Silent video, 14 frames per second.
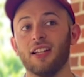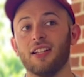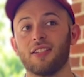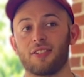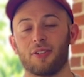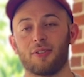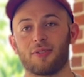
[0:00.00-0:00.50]

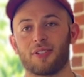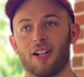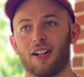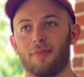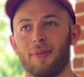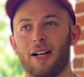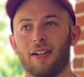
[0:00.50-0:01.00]
So it was
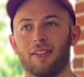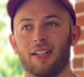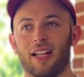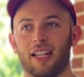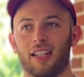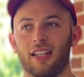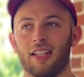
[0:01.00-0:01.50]
all about
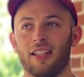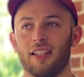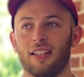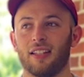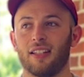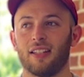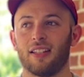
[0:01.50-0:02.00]

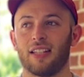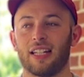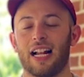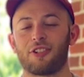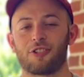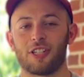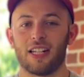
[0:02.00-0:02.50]
it
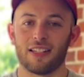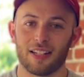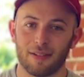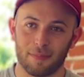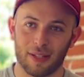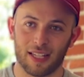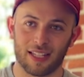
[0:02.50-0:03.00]
actually ended
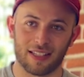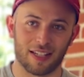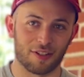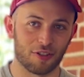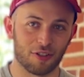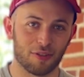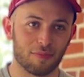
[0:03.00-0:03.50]
up being
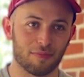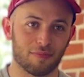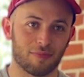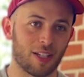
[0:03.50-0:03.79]
digital